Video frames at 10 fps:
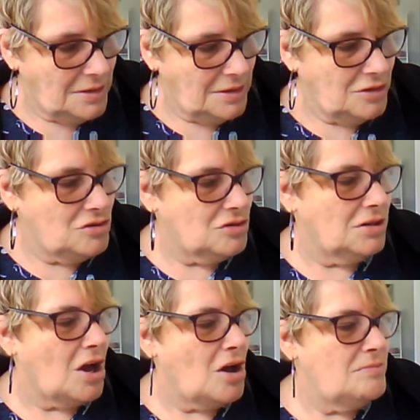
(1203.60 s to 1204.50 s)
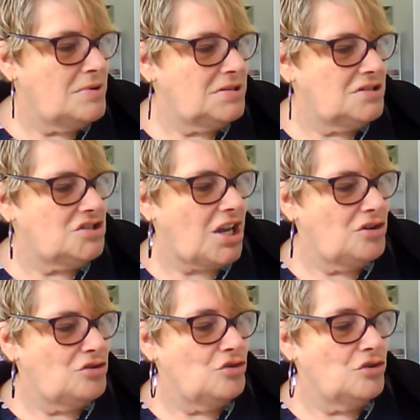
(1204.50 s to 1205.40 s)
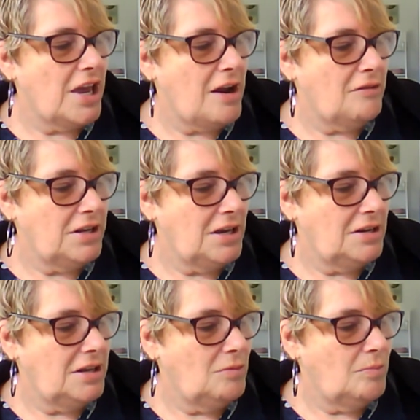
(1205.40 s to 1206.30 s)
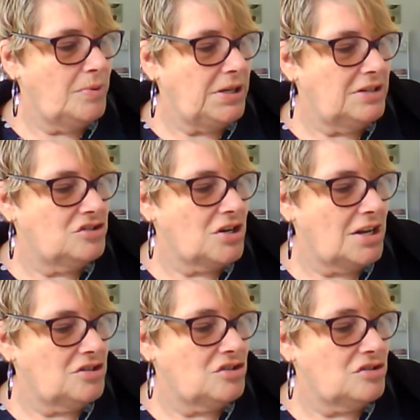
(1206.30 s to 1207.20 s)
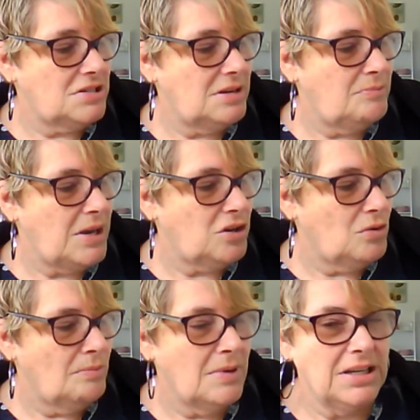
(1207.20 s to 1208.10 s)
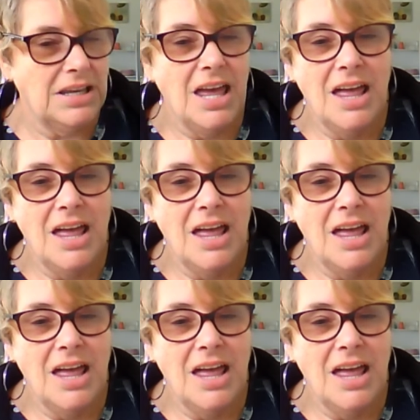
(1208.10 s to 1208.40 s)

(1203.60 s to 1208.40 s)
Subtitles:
You should go message Andrew Gary and he will be in charge to send back your money.